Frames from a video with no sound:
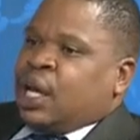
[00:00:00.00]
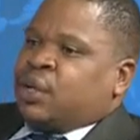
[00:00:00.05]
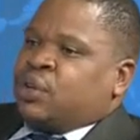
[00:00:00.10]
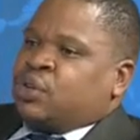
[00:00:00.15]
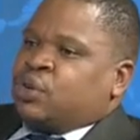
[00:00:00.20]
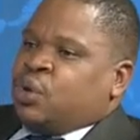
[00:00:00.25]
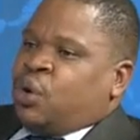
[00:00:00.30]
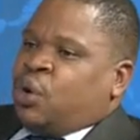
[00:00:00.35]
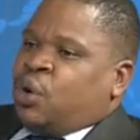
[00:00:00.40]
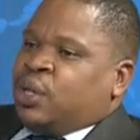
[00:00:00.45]

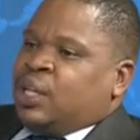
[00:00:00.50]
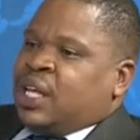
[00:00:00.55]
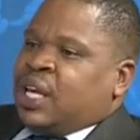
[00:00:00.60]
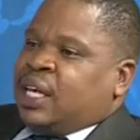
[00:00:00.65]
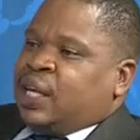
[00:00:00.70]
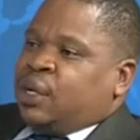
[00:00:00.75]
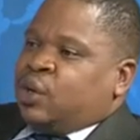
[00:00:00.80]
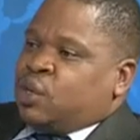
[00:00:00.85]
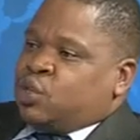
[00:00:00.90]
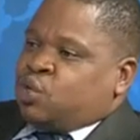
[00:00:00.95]
So they
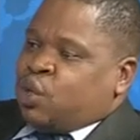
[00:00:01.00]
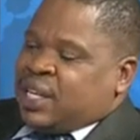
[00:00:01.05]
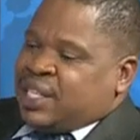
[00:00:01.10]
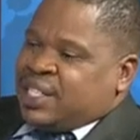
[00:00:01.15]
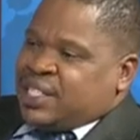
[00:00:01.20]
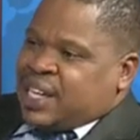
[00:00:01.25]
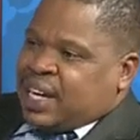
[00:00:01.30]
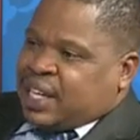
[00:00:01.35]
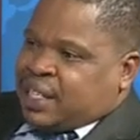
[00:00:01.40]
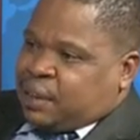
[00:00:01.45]
can also
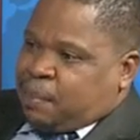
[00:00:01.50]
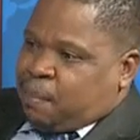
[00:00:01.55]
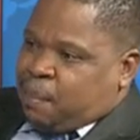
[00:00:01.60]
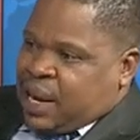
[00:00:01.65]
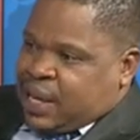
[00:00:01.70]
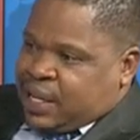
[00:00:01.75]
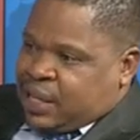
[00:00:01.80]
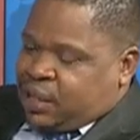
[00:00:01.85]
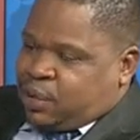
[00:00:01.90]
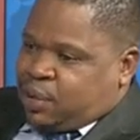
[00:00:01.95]
inject
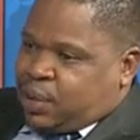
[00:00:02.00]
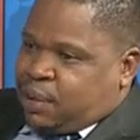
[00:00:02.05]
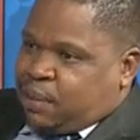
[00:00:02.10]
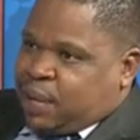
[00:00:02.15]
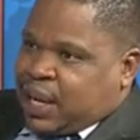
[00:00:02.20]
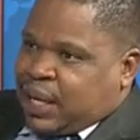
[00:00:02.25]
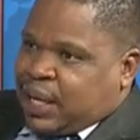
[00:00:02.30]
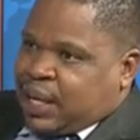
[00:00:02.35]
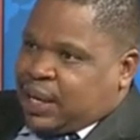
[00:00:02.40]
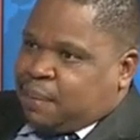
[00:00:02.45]
money into the
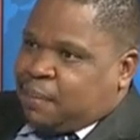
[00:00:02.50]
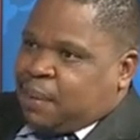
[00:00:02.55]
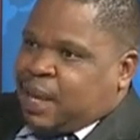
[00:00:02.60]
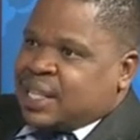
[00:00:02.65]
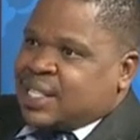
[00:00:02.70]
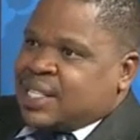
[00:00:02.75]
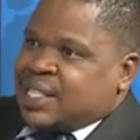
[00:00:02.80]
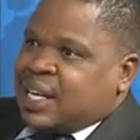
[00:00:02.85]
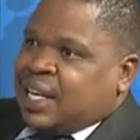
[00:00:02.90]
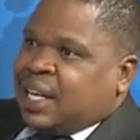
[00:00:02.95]
market
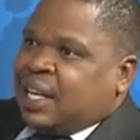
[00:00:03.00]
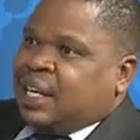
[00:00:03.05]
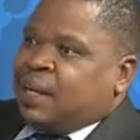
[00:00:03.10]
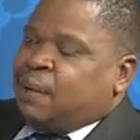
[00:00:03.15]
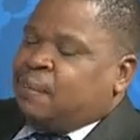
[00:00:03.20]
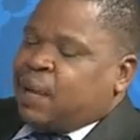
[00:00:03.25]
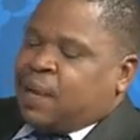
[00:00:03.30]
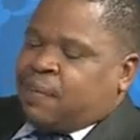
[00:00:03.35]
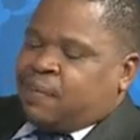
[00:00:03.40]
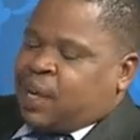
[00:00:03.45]
by saying,
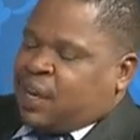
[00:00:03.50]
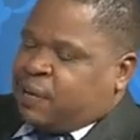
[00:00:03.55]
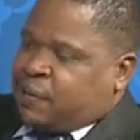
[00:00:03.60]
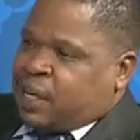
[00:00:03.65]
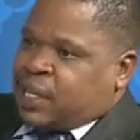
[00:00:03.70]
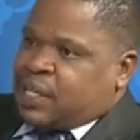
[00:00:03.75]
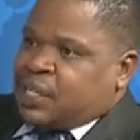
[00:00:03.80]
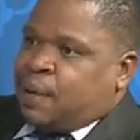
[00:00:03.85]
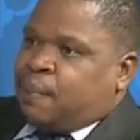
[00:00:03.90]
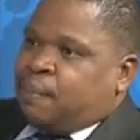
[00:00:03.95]
by for
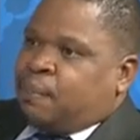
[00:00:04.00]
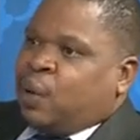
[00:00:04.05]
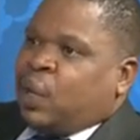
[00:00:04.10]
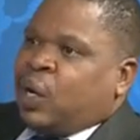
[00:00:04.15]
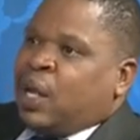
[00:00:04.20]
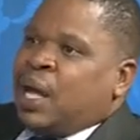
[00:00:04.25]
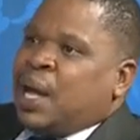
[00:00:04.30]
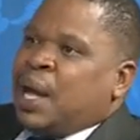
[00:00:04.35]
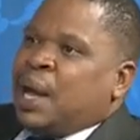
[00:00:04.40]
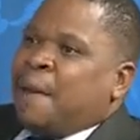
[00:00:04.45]

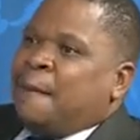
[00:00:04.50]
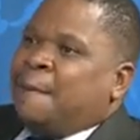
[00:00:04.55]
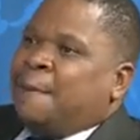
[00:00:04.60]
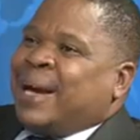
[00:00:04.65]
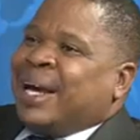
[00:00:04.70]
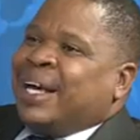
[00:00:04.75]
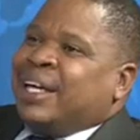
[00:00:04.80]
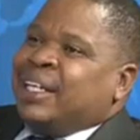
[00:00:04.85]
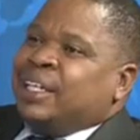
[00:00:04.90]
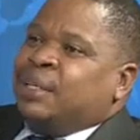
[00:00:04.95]
example,
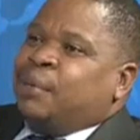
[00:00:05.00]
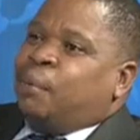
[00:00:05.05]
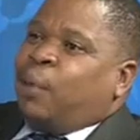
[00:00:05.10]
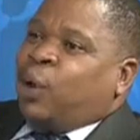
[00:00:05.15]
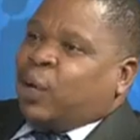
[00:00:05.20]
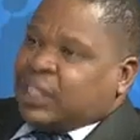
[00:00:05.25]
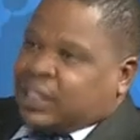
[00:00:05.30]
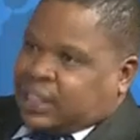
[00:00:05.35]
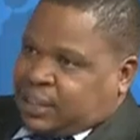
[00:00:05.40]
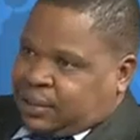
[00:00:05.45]
buying
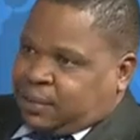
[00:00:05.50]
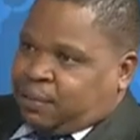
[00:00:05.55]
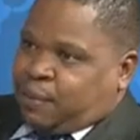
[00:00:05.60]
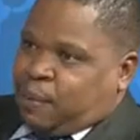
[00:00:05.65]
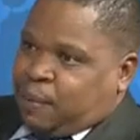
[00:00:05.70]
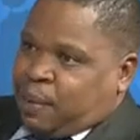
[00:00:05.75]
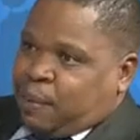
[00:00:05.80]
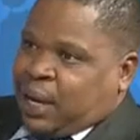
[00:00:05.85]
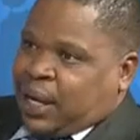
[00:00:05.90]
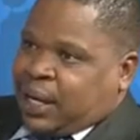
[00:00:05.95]
bonds
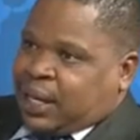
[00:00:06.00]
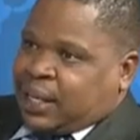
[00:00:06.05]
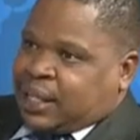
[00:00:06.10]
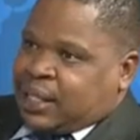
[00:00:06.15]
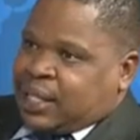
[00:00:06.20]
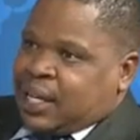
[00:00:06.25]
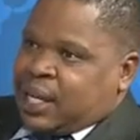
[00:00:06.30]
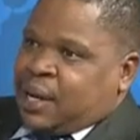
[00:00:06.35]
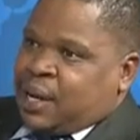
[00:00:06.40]
from the market.